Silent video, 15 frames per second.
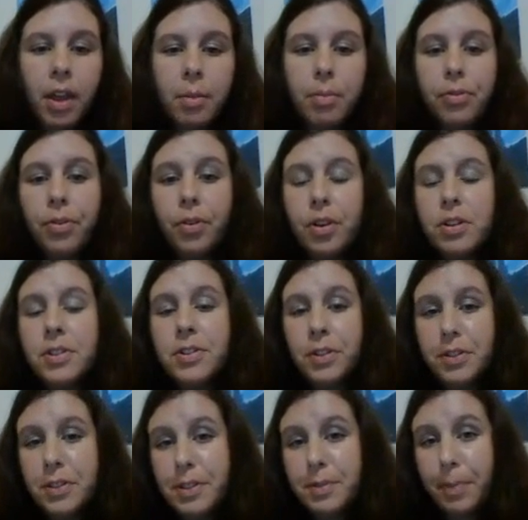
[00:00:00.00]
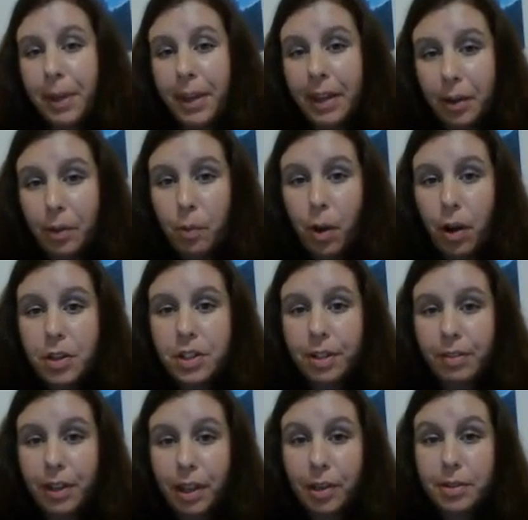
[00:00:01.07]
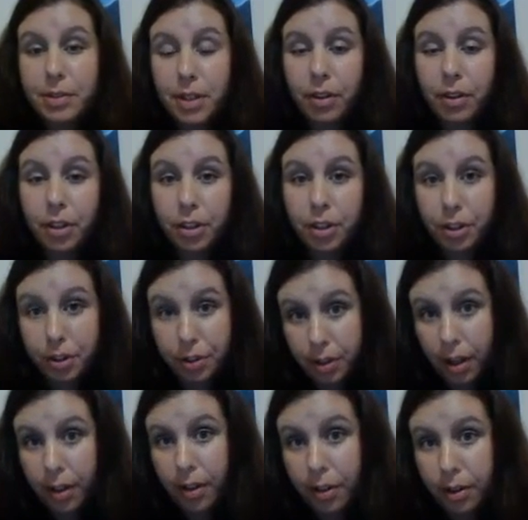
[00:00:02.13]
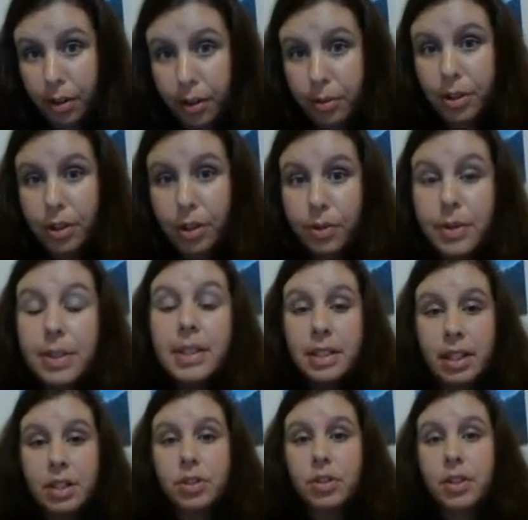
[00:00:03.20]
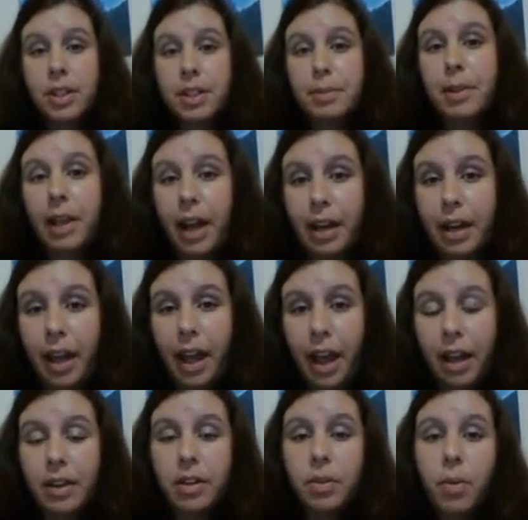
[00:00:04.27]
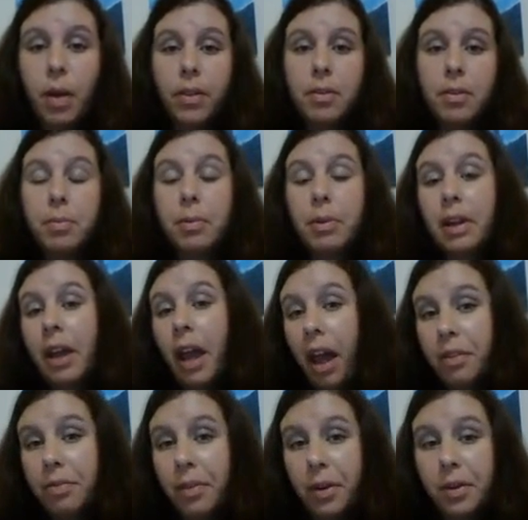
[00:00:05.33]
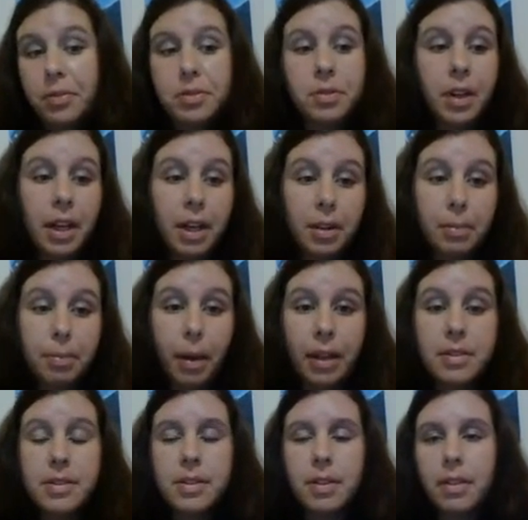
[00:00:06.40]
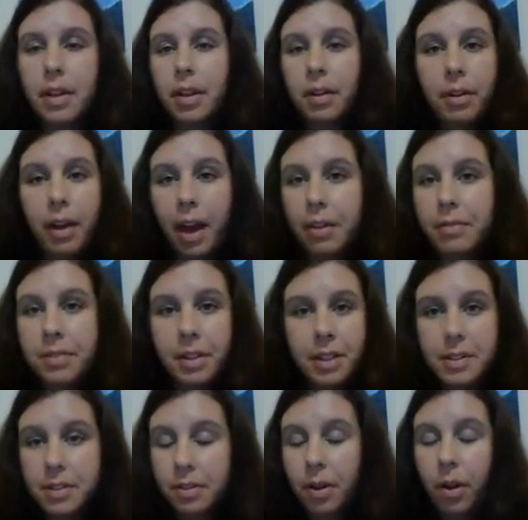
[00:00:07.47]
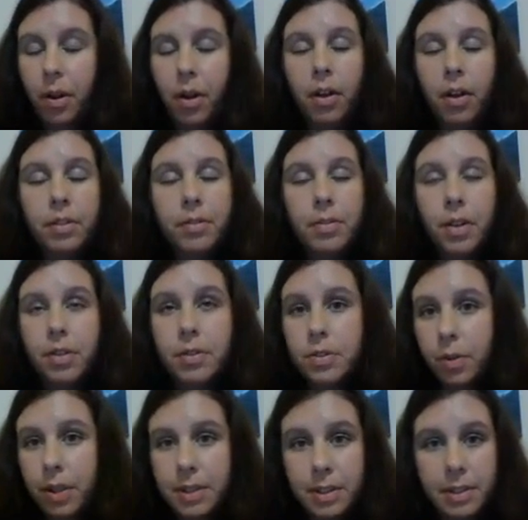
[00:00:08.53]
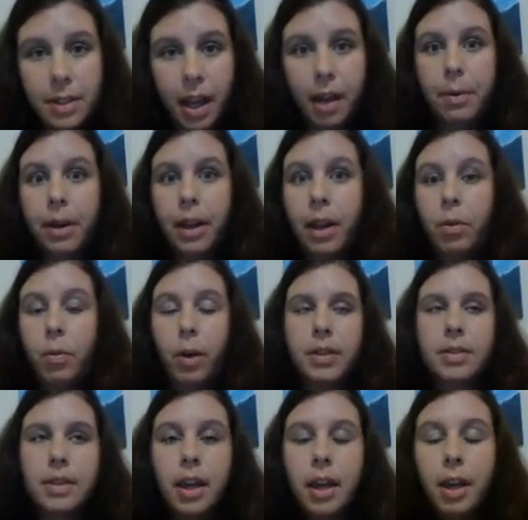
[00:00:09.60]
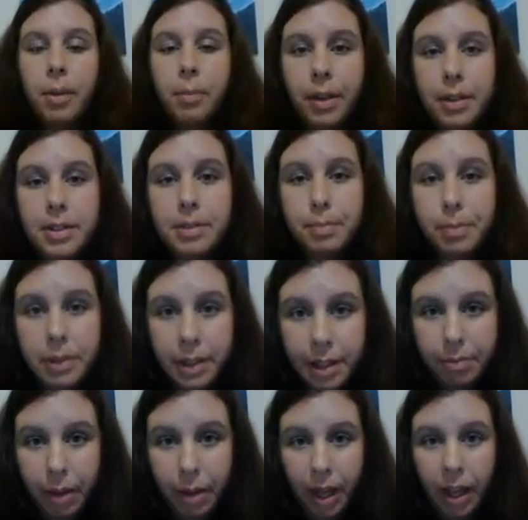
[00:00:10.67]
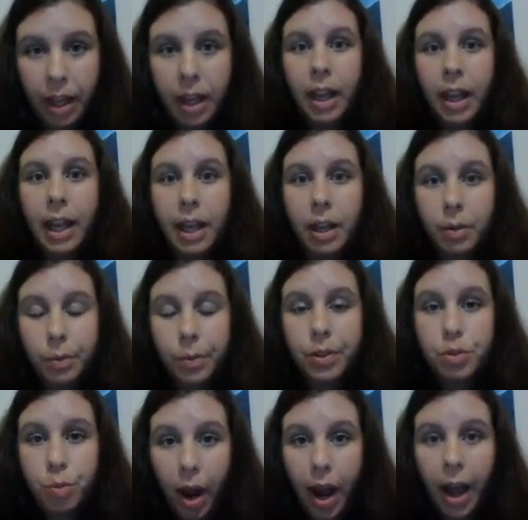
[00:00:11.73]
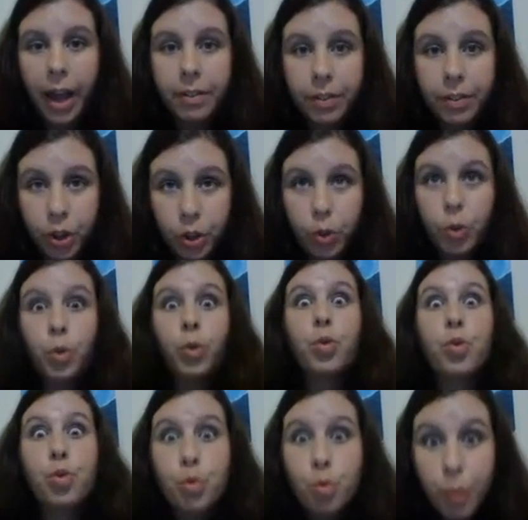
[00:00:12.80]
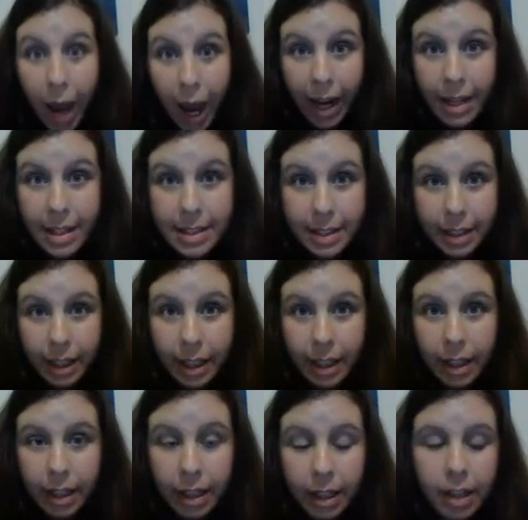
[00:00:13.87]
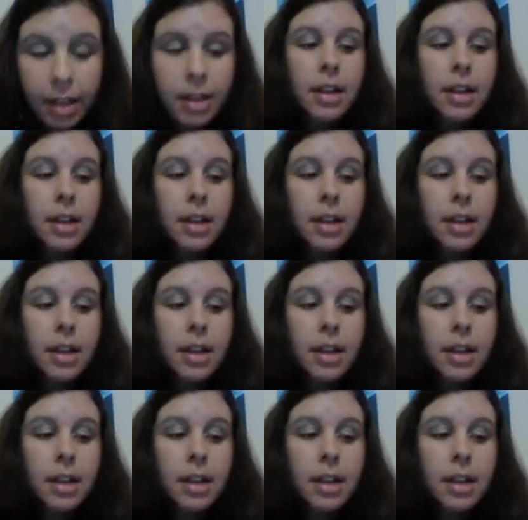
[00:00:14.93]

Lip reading: Before students begin watching videos on their own, you as a teacher need to plan ahead. You want them to bring headphones or earbuds so that you don't have to listen to all of those noises happening at once, because believe me, it will drive you crazy.